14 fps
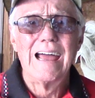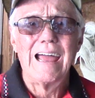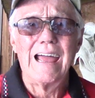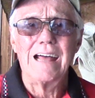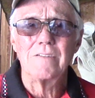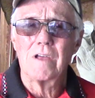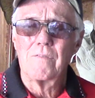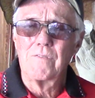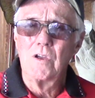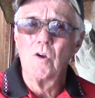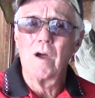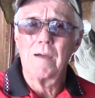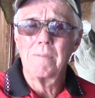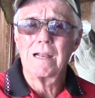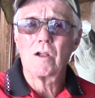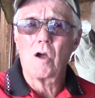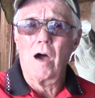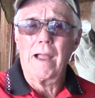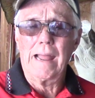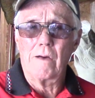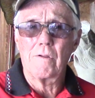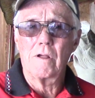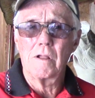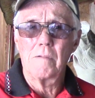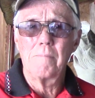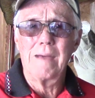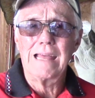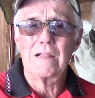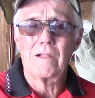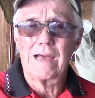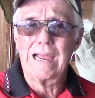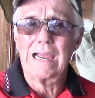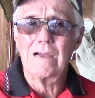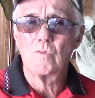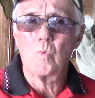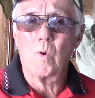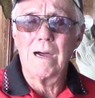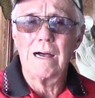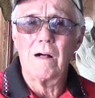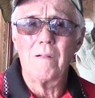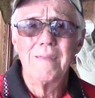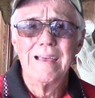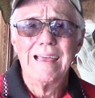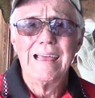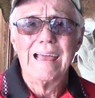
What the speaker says: and a few have been caught out on the main lake as well.